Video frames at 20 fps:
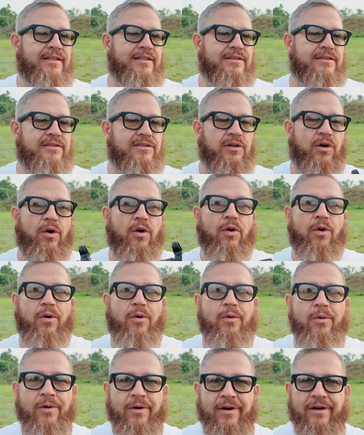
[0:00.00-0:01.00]

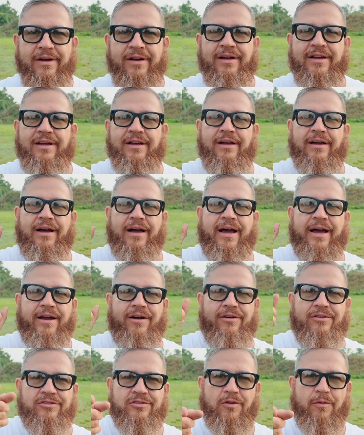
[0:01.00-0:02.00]
So I
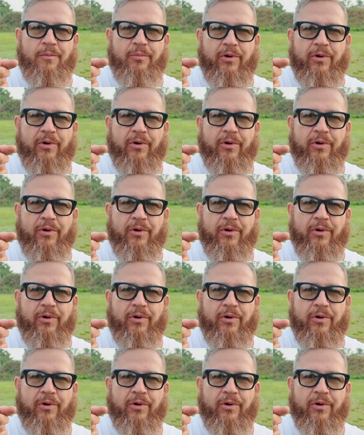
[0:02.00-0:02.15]
also